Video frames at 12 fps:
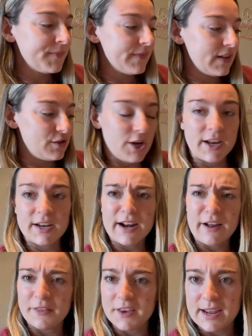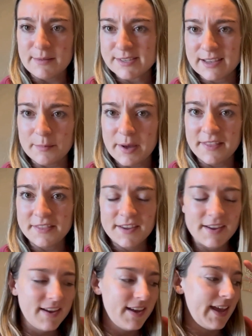jotted out the names of the month.
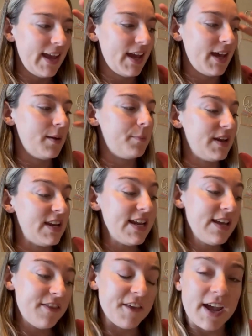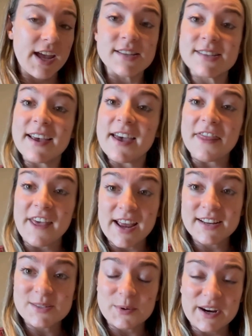And beneath it, that
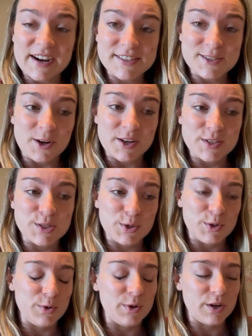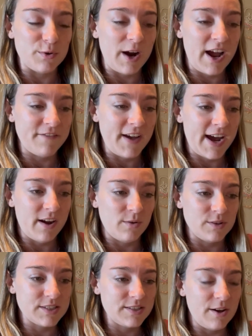is where I started to graph
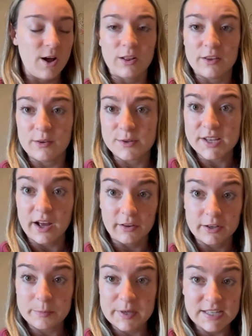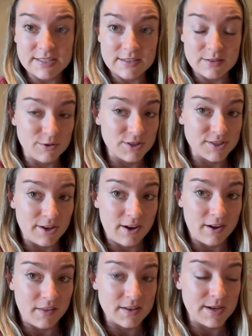out all of those colored pieces you just saw
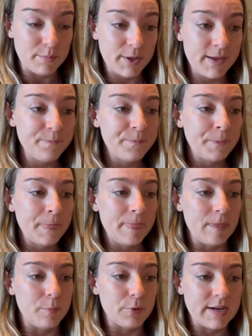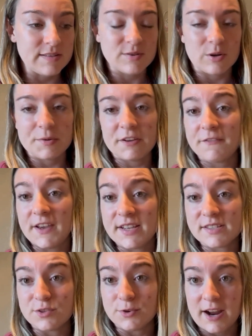on the template, the brainstorming
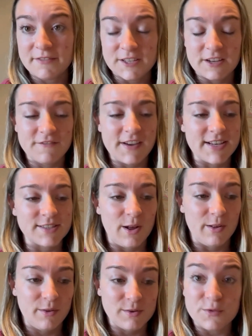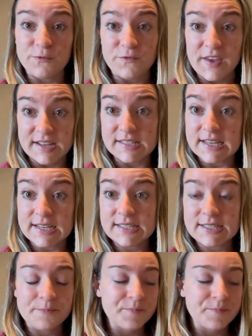phase, drafting phase, all of those phases,